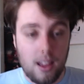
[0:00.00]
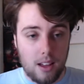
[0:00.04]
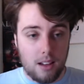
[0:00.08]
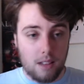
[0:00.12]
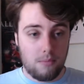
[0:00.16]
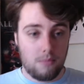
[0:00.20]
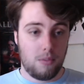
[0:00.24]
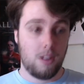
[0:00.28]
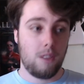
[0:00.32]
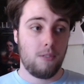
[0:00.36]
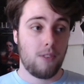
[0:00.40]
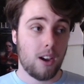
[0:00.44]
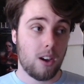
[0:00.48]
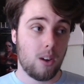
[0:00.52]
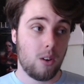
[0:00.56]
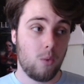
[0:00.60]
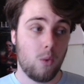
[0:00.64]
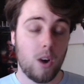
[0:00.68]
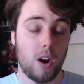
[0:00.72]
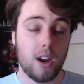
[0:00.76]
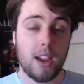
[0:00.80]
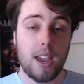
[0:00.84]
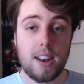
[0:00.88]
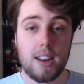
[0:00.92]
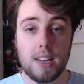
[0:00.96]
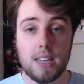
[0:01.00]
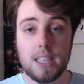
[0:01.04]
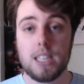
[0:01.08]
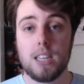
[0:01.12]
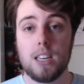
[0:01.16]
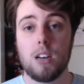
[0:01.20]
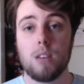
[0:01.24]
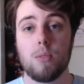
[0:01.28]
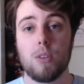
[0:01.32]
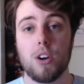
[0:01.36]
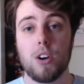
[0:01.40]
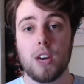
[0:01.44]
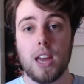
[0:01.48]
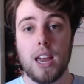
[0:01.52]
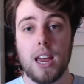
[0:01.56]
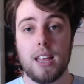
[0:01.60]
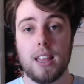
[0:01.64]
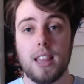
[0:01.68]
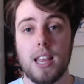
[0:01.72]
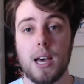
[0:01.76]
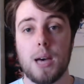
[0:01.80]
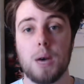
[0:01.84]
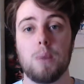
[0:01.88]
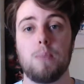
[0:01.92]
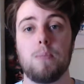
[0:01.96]
Um, if I could work at a cinema
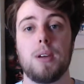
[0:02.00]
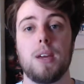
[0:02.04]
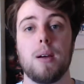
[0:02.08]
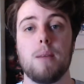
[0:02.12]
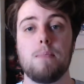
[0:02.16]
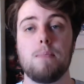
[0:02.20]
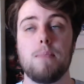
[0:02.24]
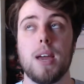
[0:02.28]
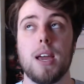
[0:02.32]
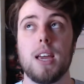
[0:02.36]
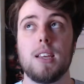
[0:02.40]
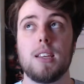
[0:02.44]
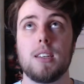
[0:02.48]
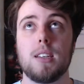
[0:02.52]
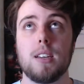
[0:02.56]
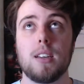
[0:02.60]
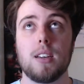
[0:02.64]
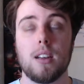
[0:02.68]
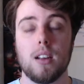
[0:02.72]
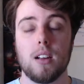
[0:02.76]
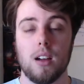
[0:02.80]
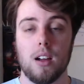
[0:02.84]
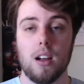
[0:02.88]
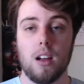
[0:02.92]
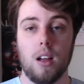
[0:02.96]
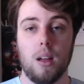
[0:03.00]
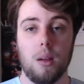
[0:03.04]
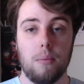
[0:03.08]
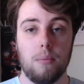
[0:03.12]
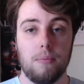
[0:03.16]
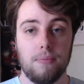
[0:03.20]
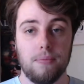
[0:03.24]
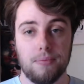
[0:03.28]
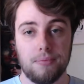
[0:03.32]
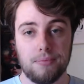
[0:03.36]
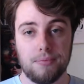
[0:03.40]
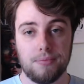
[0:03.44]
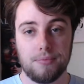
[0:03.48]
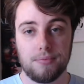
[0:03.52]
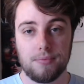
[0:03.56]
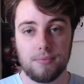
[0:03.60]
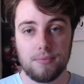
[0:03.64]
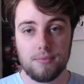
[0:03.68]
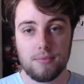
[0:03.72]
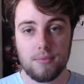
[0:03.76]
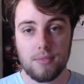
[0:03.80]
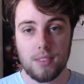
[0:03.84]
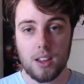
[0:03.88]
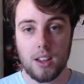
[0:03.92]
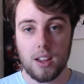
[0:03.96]
again, that would be amazing. Um,
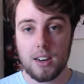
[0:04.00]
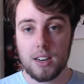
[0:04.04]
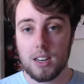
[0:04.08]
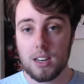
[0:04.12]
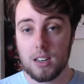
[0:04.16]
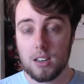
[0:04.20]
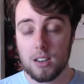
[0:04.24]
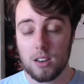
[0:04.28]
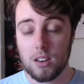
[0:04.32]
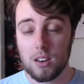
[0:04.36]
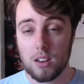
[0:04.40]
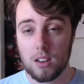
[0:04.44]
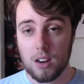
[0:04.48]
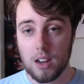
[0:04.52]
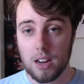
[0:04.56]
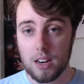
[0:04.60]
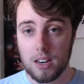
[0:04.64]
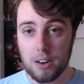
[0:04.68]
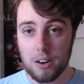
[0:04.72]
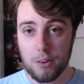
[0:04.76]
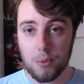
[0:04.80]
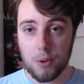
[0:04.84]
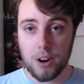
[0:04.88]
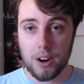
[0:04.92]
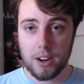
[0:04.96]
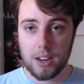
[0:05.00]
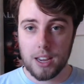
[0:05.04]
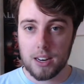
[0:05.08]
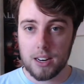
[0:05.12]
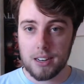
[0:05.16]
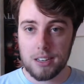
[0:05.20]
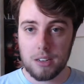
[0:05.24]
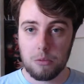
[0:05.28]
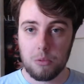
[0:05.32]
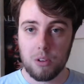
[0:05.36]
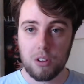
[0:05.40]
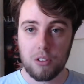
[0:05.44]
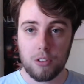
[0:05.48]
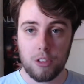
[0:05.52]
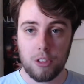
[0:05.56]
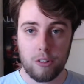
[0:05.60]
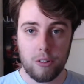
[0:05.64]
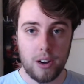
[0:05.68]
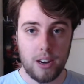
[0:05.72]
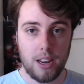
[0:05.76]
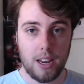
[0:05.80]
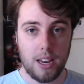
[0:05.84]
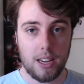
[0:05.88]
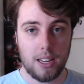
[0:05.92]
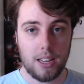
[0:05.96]
I did I did work at a cinema for
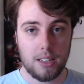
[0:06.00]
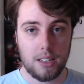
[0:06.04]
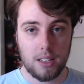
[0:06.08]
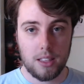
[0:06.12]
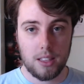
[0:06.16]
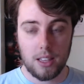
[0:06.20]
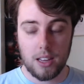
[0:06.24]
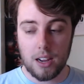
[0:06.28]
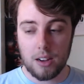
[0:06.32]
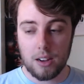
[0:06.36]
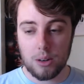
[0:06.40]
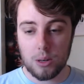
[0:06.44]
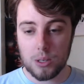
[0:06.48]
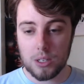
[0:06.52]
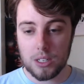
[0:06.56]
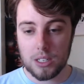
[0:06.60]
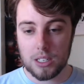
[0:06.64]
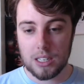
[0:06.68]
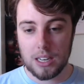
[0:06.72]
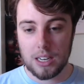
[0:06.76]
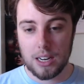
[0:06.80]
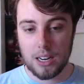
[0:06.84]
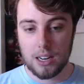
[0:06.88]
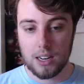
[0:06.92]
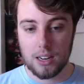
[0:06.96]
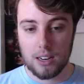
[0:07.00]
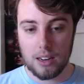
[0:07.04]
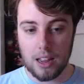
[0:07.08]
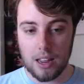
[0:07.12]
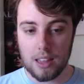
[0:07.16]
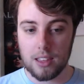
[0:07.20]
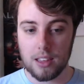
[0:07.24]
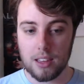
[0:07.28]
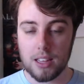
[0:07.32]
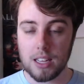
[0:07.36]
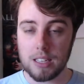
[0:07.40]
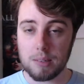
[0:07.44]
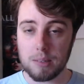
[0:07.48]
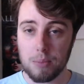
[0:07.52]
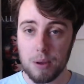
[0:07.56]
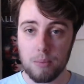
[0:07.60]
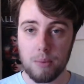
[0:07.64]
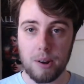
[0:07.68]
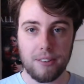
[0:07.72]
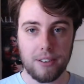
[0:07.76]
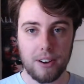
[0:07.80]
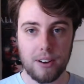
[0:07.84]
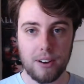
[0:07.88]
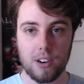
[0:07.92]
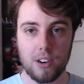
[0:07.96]
three years, and that was I think that's
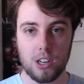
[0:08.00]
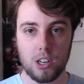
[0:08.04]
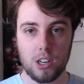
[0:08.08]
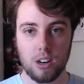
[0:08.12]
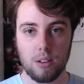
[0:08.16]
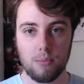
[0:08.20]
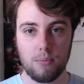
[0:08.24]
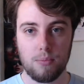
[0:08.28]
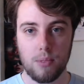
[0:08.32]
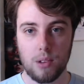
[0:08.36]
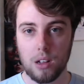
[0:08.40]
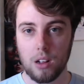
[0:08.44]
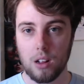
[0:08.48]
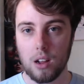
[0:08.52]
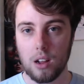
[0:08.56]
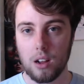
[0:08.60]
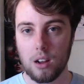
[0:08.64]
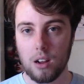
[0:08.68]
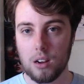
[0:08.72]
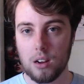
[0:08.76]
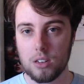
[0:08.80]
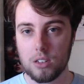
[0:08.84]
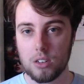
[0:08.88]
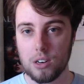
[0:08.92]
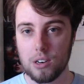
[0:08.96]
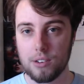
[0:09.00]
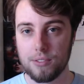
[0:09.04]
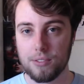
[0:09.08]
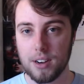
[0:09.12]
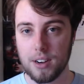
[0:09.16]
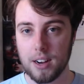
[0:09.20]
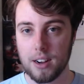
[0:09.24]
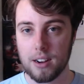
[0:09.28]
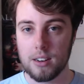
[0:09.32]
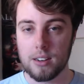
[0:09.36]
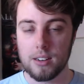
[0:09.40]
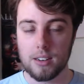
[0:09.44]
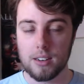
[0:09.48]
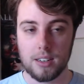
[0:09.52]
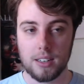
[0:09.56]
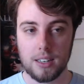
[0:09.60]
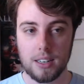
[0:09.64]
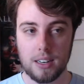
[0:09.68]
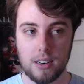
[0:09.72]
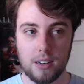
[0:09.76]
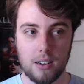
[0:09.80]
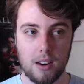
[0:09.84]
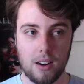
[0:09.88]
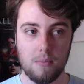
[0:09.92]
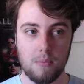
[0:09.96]
been my favorite job uh, so far
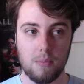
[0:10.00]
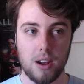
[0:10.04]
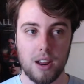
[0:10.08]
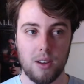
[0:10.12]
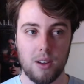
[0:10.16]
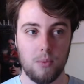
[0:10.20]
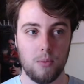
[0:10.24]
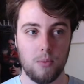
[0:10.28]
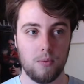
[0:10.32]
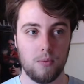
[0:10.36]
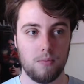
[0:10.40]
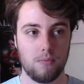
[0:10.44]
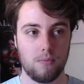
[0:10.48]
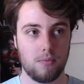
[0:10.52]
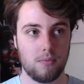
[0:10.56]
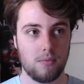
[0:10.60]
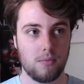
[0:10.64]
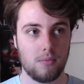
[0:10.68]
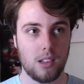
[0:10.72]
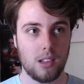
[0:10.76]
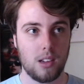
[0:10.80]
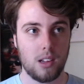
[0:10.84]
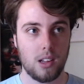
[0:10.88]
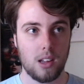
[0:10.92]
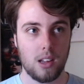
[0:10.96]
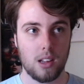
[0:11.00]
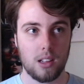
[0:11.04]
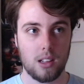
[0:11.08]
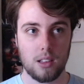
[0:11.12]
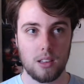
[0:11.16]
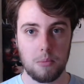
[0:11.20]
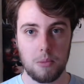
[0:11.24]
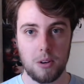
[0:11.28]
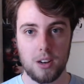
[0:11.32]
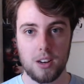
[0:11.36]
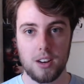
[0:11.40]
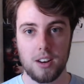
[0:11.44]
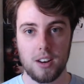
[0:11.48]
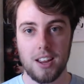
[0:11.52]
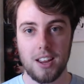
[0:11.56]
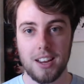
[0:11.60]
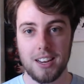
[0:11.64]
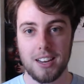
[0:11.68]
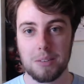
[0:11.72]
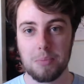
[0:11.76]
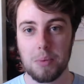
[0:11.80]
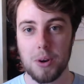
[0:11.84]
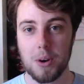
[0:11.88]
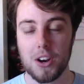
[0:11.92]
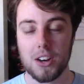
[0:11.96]
in my limited
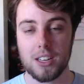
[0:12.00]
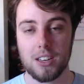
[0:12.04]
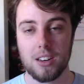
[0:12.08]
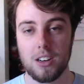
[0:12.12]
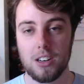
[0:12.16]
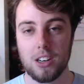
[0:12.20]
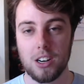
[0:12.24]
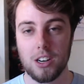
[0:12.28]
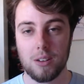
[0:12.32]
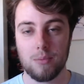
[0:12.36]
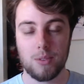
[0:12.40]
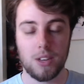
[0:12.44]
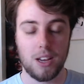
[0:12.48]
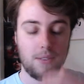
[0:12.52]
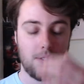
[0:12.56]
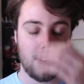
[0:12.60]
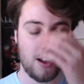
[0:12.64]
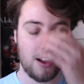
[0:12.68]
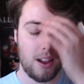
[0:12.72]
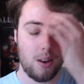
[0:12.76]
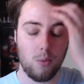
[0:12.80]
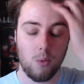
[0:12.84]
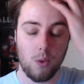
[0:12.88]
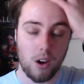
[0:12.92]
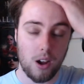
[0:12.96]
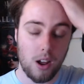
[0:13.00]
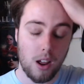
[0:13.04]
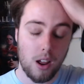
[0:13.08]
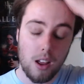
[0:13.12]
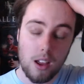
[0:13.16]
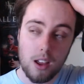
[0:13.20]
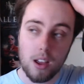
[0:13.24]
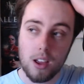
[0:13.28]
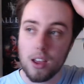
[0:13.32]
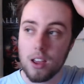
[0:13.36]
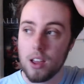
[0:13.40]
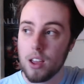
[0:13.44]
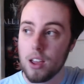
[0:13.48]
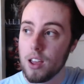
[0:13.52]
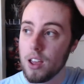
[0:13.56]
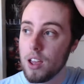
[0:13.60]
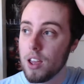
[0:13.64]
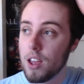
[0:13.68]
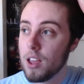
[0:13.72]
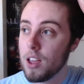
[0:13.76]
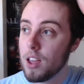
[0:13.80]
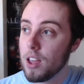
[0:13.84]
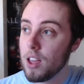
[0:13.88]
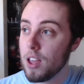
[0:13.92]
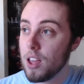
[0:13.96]
experience in jobs. I've had what
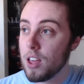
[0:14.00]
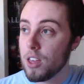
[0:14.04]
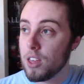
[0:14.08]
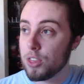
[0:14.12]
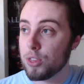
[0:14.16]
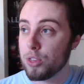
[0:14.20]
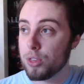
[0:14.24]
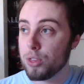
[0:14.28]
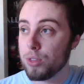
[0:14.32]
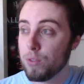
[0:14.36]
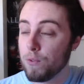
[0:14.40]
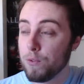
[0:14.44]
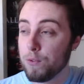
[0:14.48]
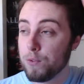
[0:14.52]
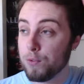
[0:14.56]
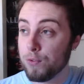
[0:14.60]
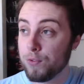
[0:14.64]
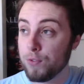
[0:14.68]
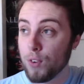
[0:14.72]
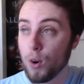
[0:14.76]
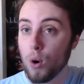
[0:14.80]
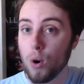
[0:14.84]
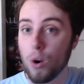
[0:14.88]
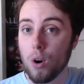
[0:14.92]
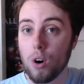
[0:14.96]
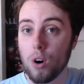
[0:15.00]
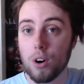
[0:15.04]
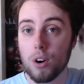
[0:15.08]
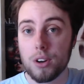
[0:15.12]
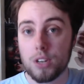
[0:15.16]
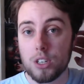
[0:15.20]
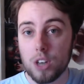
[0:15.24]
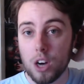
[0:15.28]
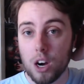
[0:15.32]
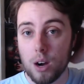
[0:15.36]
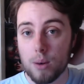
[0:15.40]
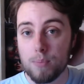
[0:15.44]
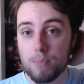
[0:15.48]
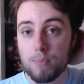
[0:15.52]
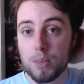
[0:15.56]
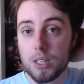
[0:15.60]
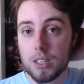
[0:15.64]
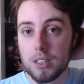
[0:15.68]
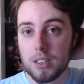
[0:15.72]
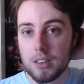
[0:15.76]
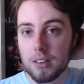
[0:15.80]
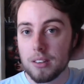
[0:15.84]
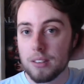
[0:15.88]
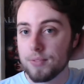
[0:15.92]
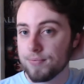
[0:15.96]
four
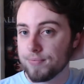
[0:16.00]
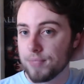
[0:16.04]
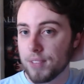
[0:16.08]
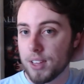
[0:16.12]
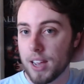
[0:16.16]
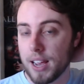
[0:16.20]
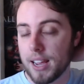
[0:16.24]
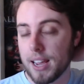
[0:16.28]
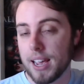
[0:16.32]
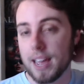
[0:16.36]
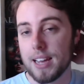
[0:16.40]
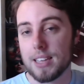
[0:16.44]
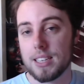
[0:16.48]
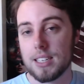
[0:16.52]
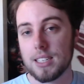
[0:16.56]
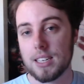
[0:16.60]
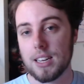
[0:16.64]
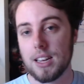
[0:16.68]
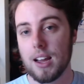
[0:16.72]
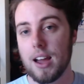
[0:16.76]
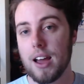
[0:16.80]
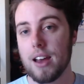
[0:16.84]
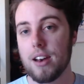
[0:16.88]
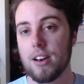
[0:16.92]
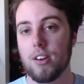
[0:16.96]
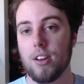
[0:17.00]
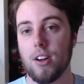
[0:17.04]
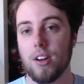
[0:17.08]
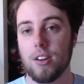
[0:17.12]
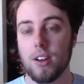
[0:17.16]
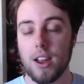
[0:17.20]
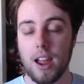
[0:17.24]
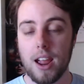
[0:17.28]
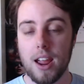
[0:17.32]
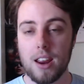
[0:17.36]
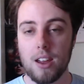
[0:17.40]
jobs, I guess. I don't know.